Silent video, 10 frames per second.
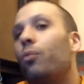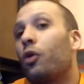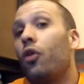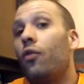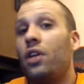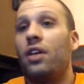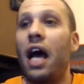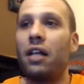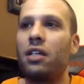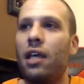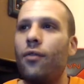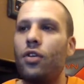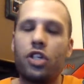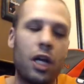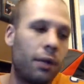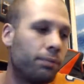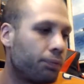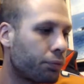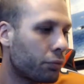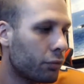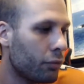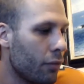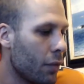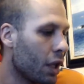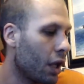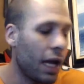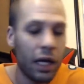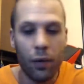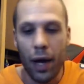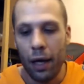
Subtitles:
proven not to give a shit. Anyway,